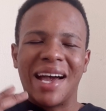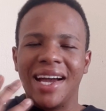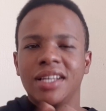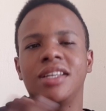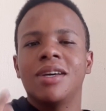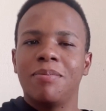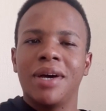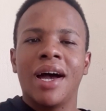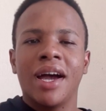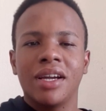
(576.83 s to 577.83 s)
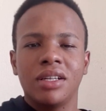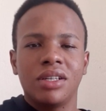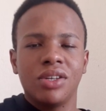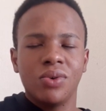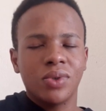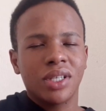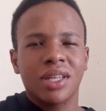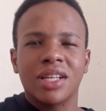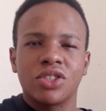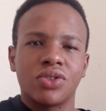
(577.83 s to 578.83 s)
idea behind using
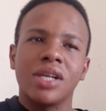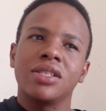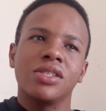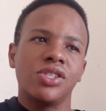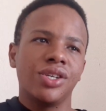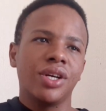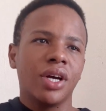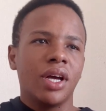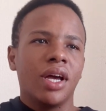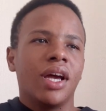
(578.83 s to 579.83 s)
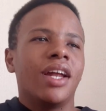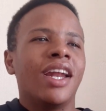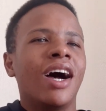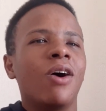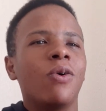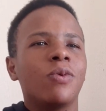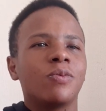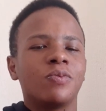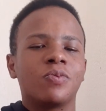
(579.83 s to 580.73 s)
that strategy. Now